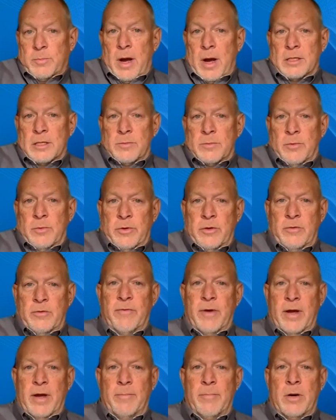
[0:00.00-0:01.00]
It's possible
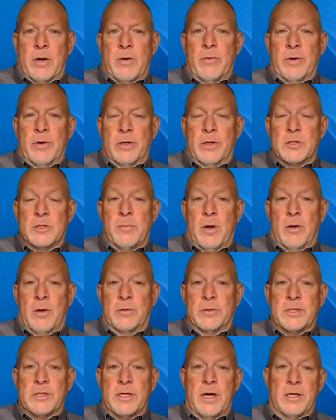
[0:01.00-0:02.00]
you find bone in a
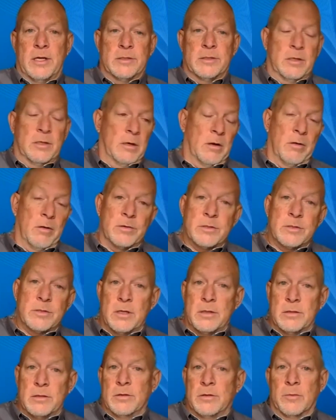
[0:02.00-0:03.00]
smaller size, and then all of a
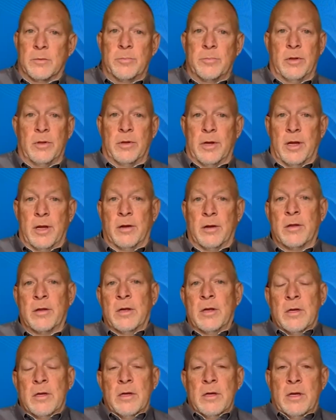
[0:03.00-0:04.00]
sudden you're pulling out